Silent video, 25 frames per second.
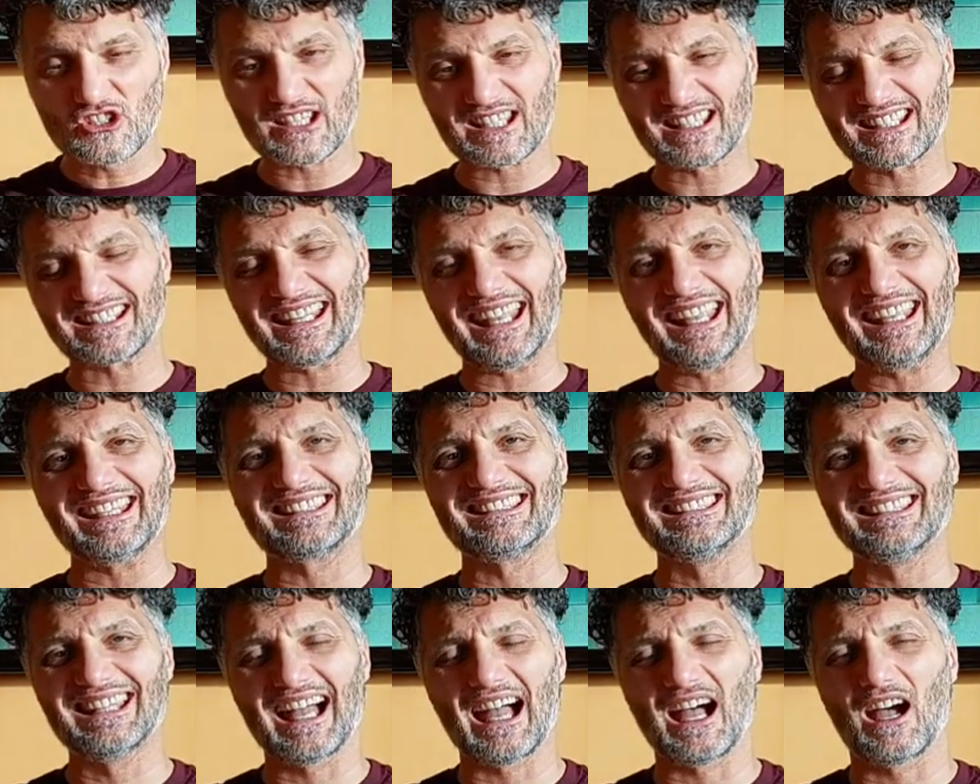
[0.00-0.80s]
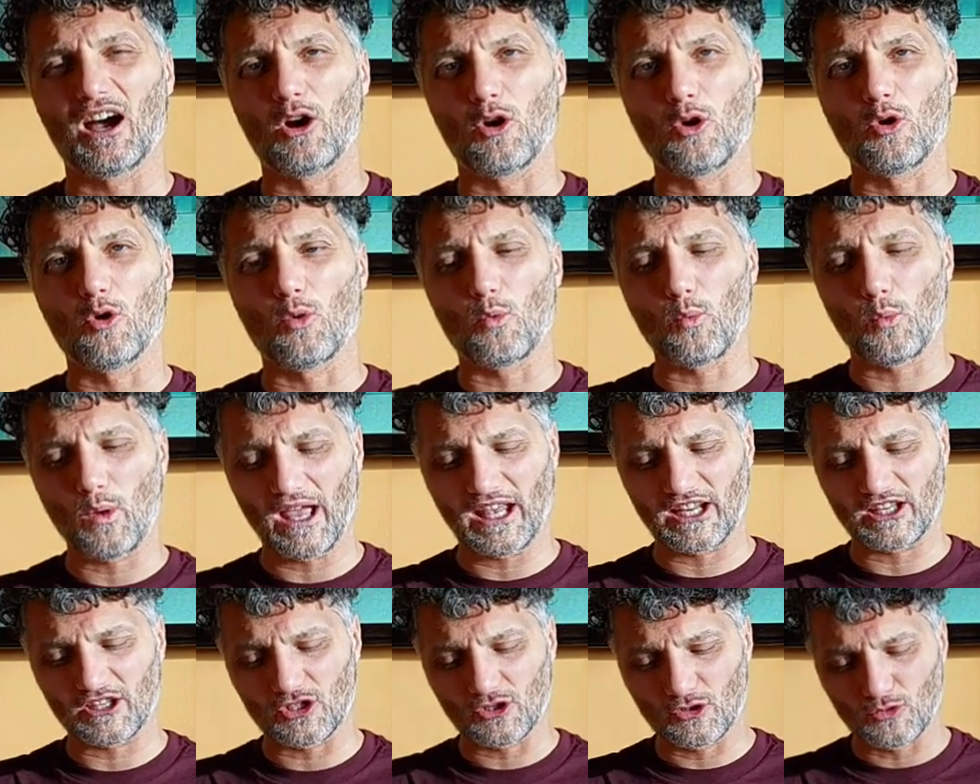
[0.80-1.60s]
the state now
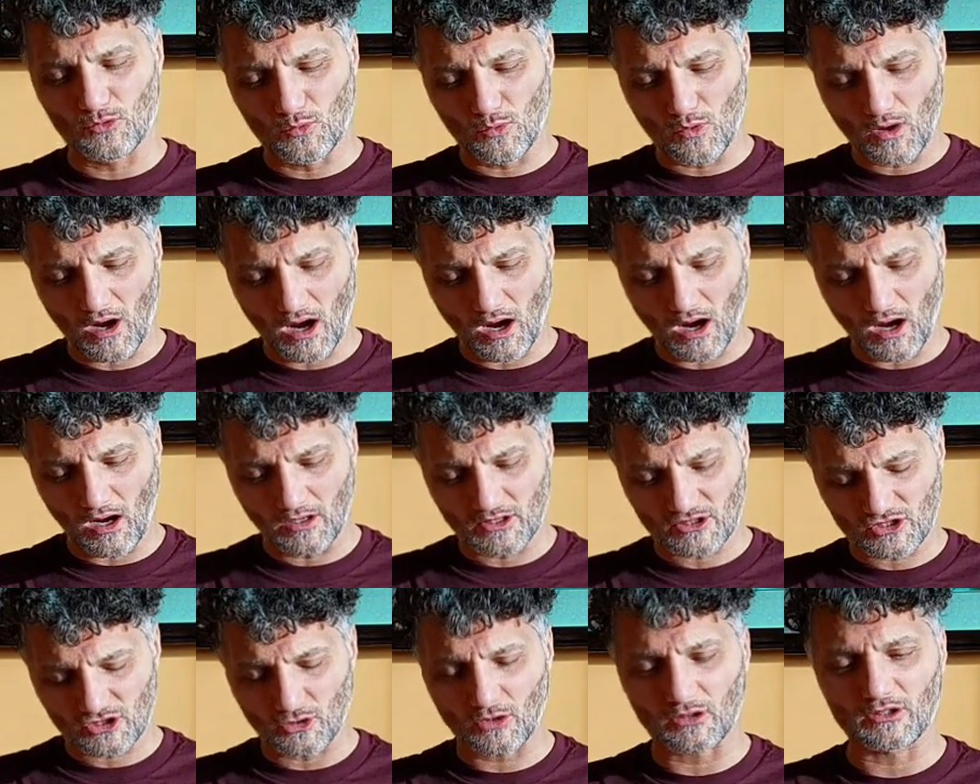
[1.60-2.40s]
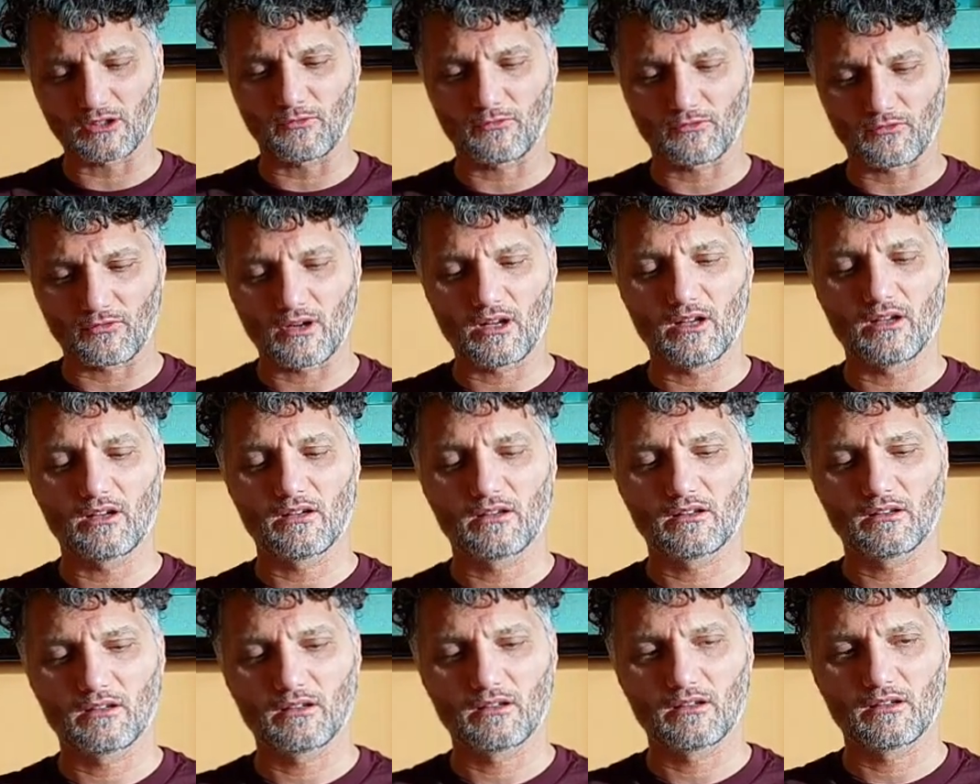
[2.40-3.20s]
where you sort of
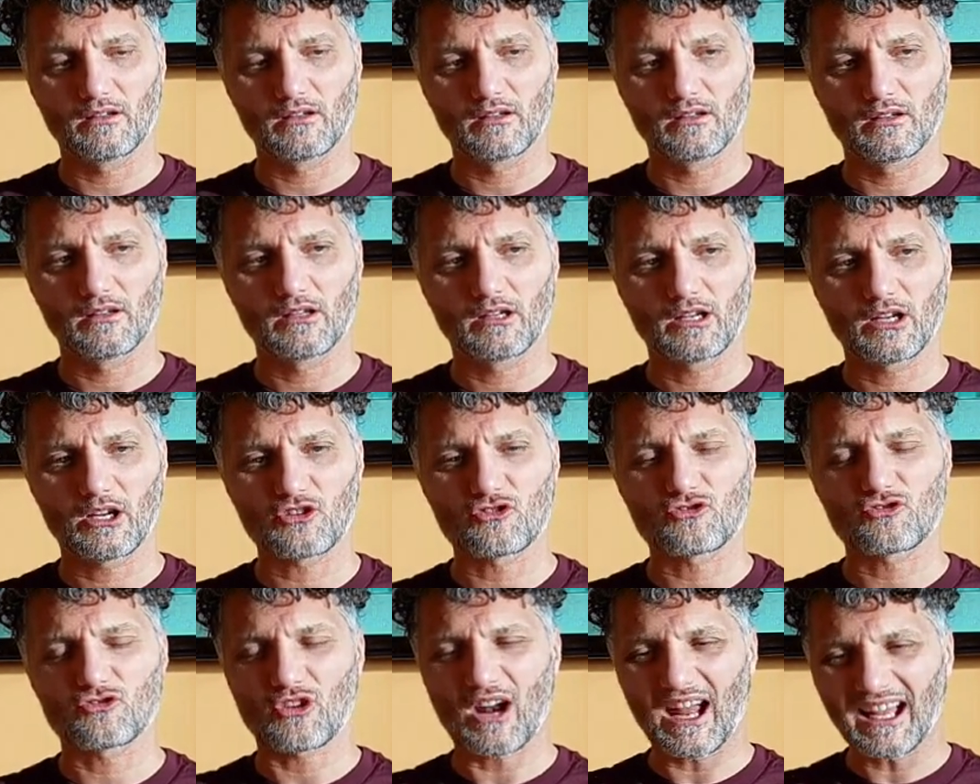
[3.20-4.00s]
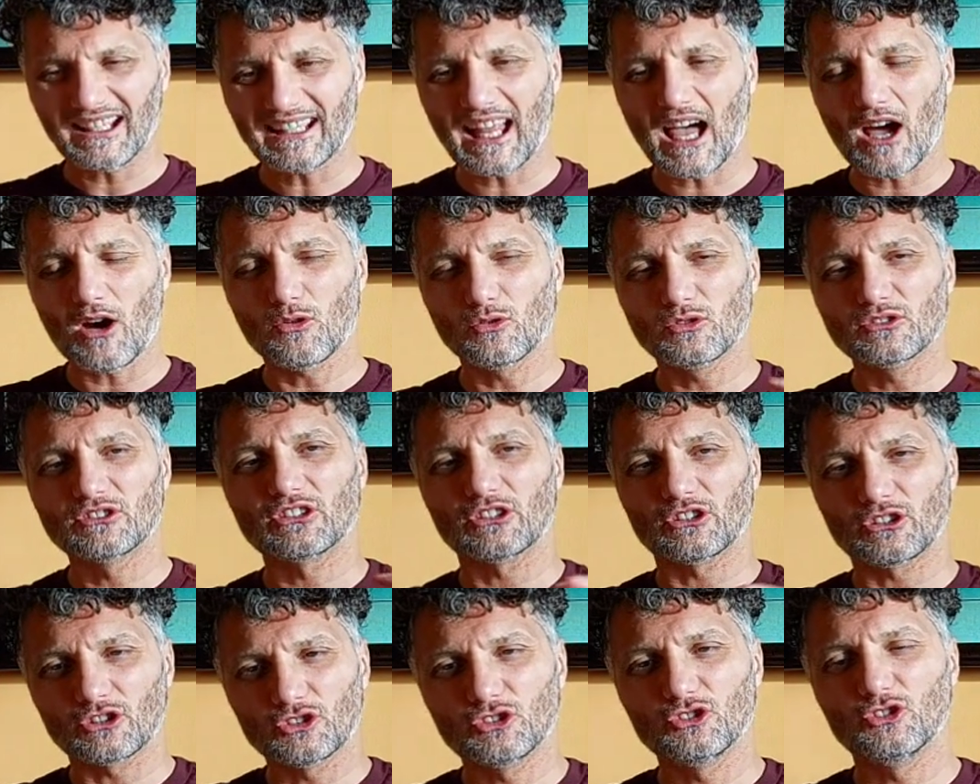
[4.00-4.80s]
run out
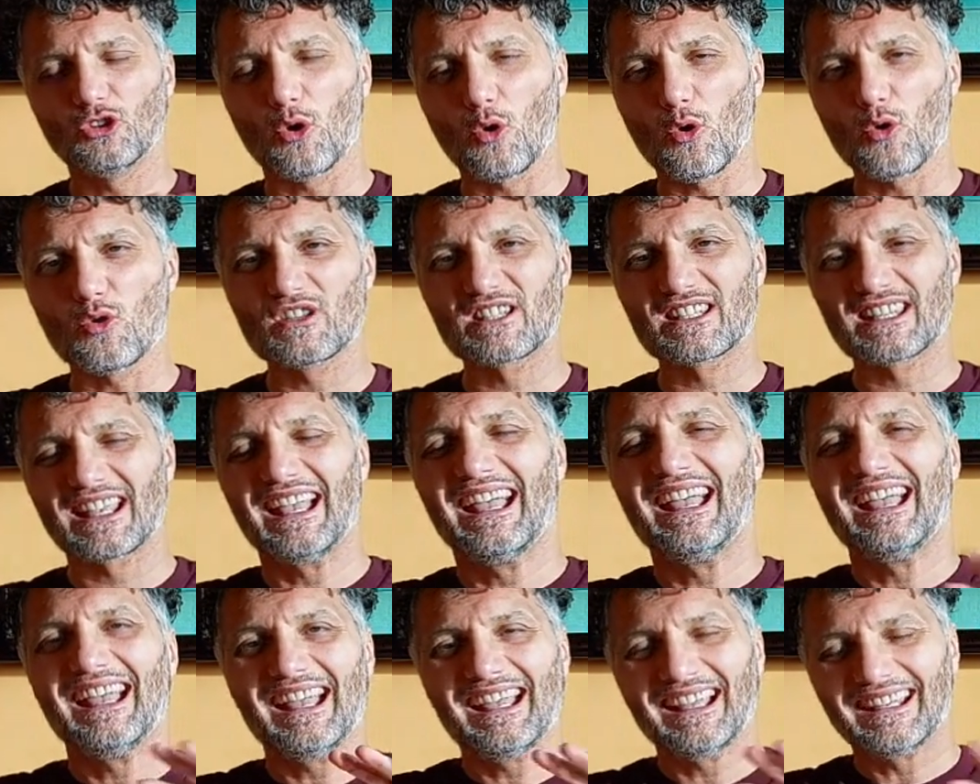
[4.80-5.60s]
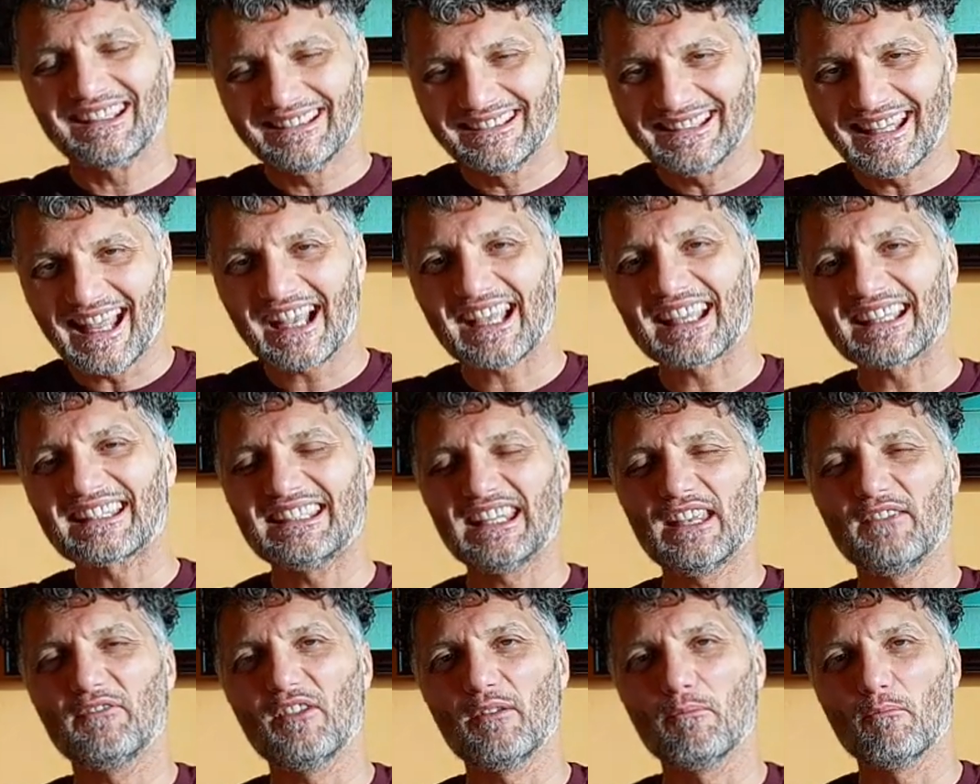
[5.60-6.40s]
those
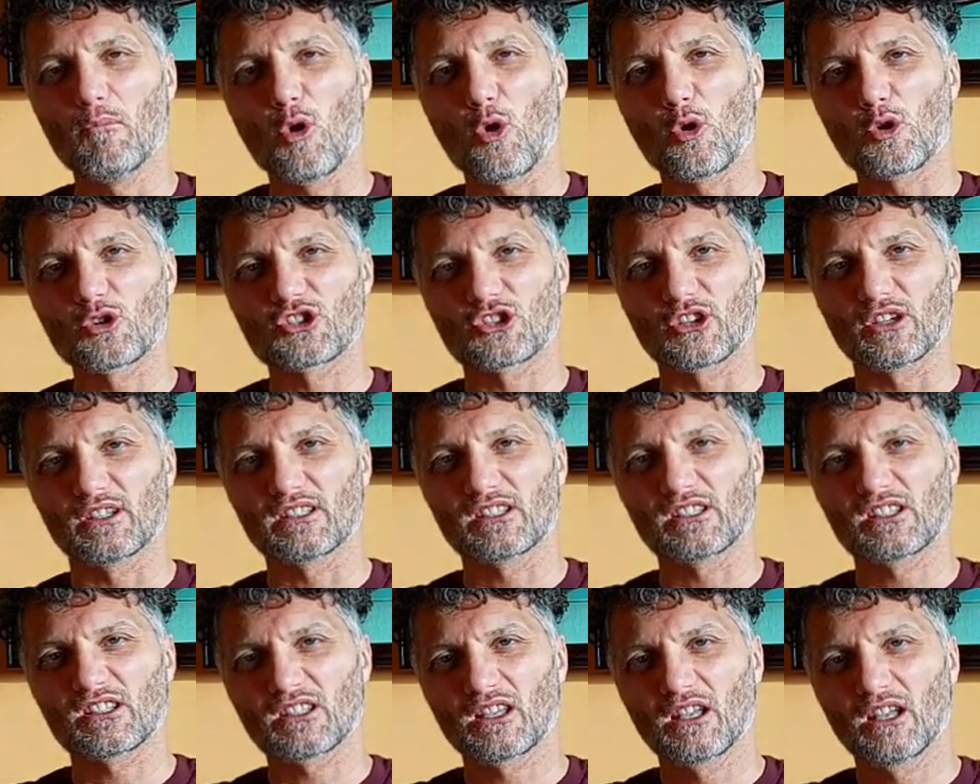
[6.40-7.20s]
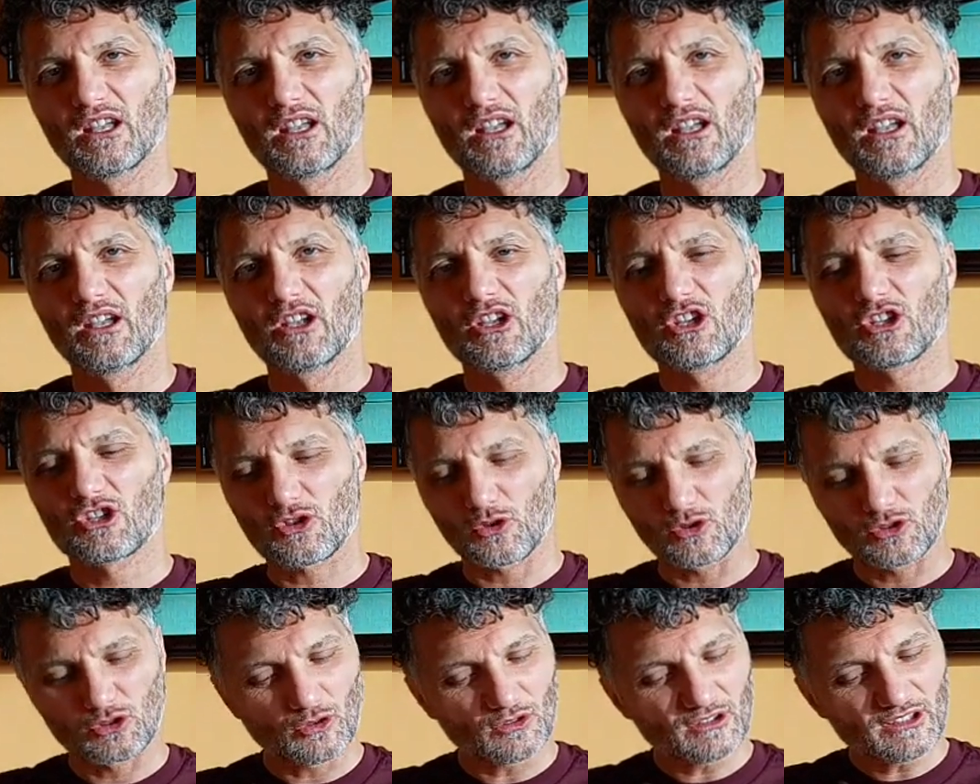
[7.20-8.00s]
negative emotions. So
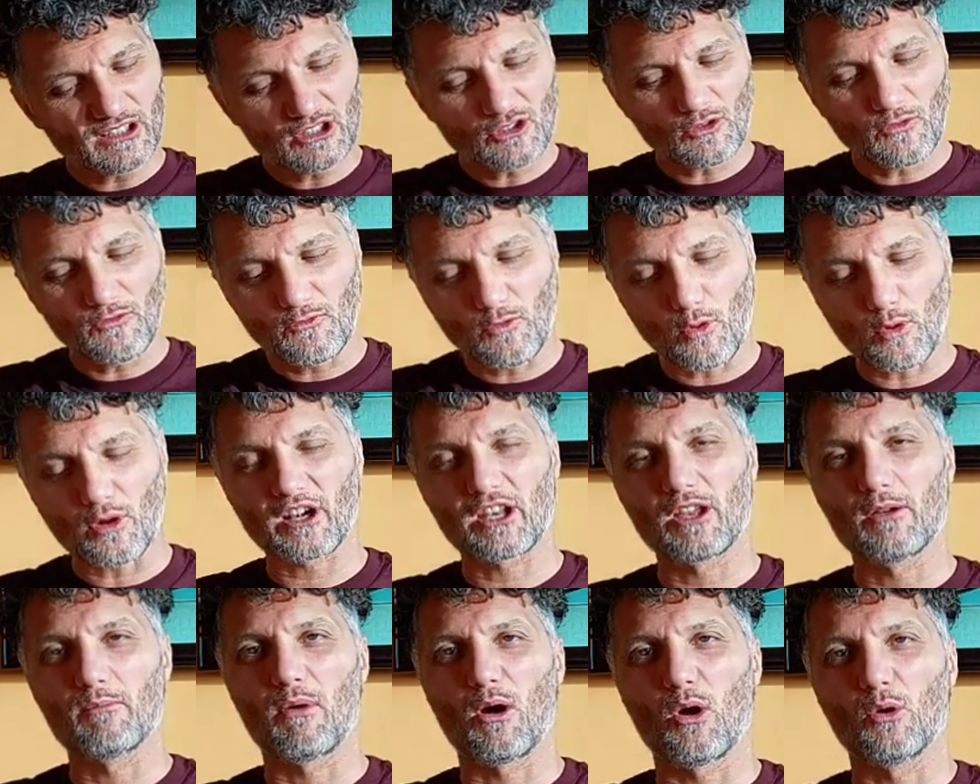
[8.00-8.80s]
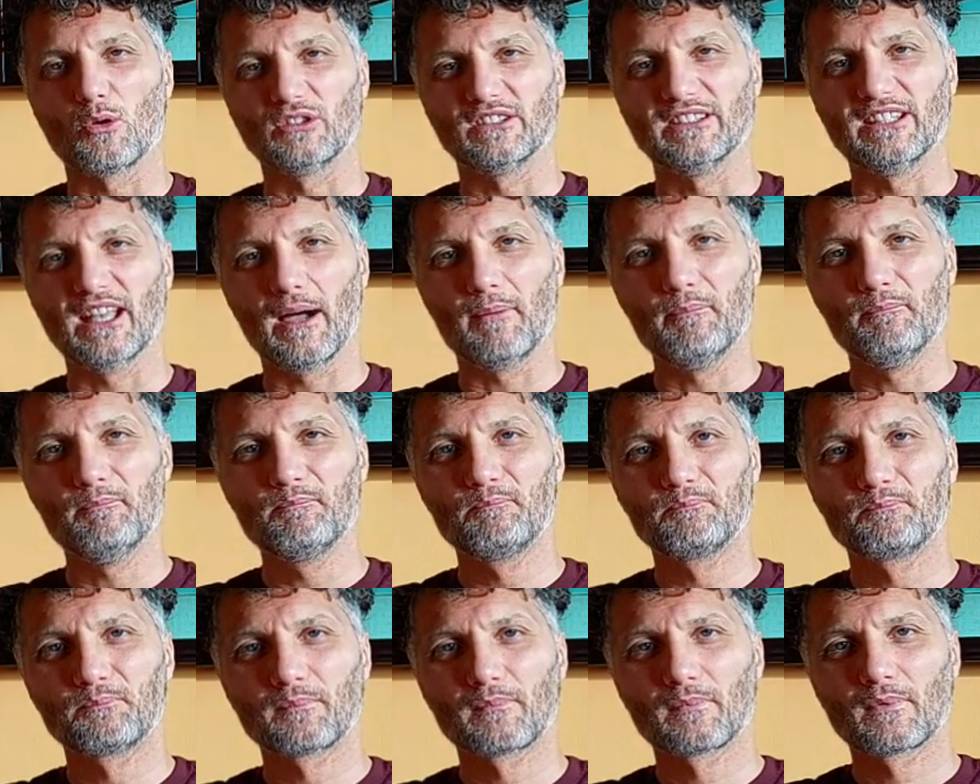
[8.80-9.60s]
you don't need to worry about
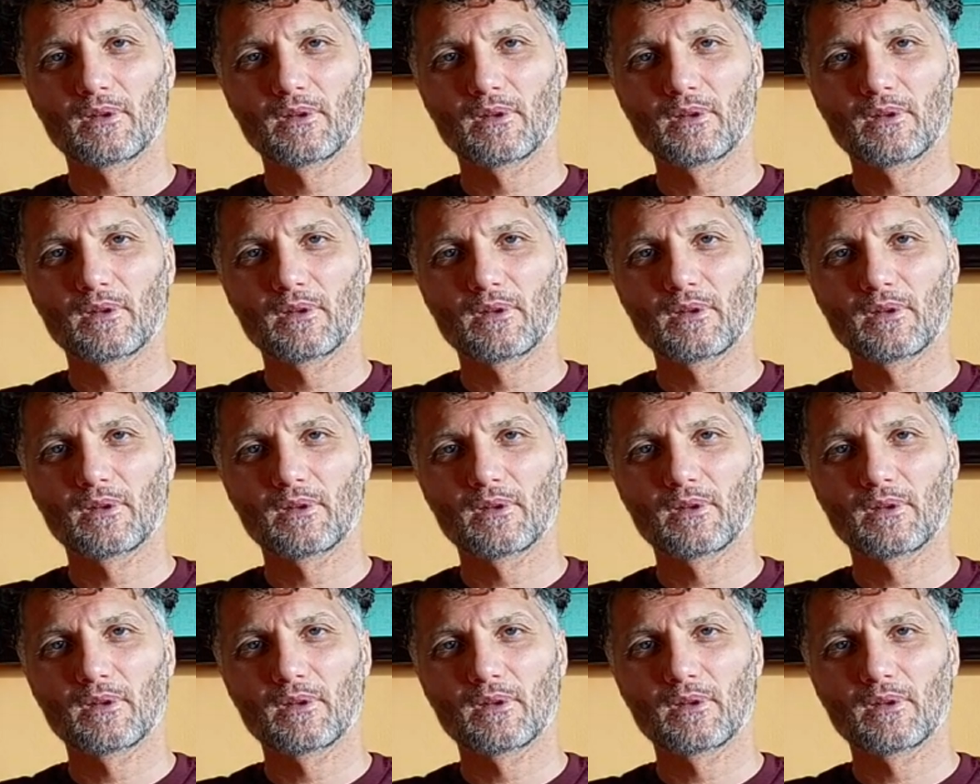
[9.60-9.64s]
them,